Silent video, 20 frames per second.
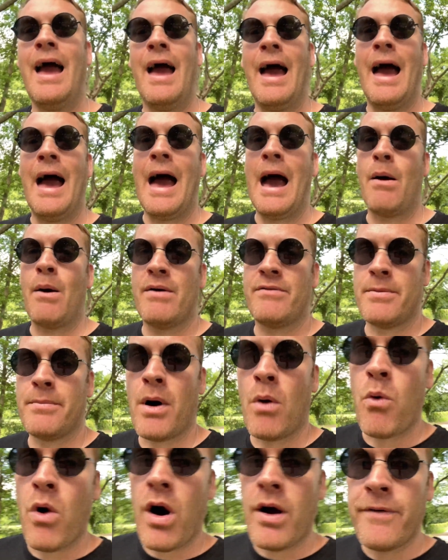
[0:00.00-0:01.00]
However, my
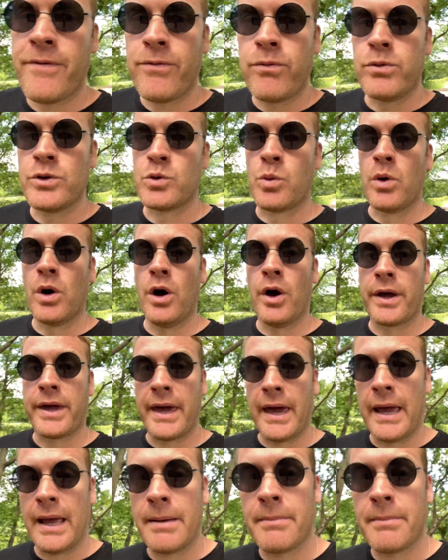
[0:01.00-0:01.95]
wife was working,